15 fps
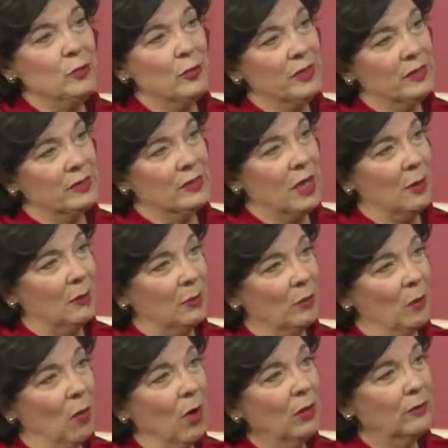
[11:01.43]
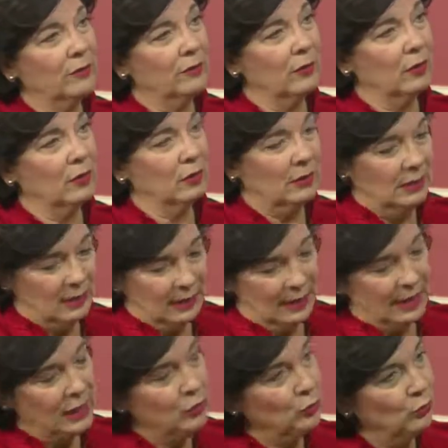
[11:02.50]
at the top of the waterfall
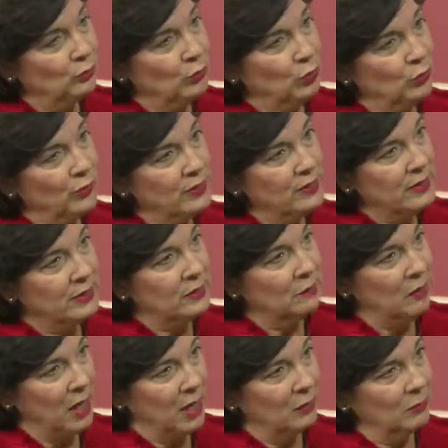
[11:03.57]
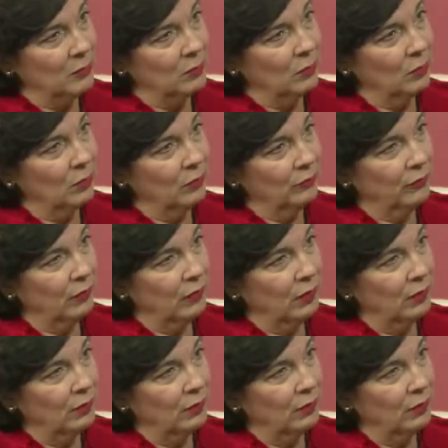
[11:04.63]
and your employees at the bottom of the waterfall,